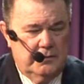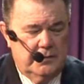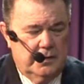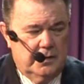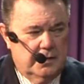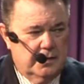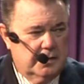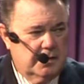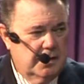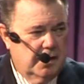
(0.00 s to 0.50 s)

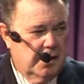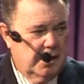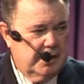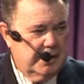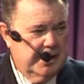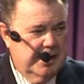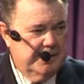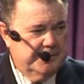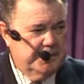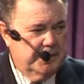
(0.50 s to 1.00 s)
For
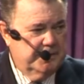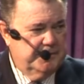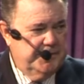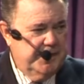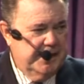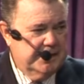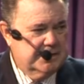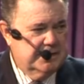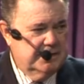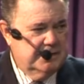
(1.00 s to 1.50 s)
God hath
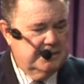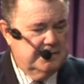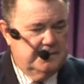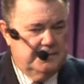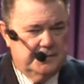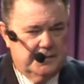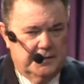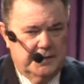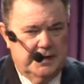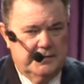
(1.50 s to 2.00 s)
perfected
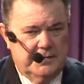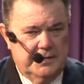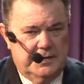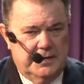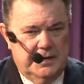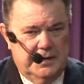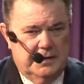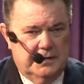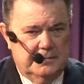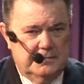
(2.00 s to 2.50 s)
forever
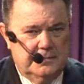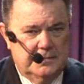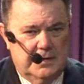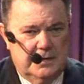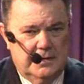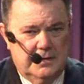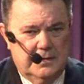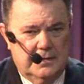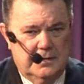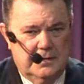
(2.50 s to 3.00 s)
them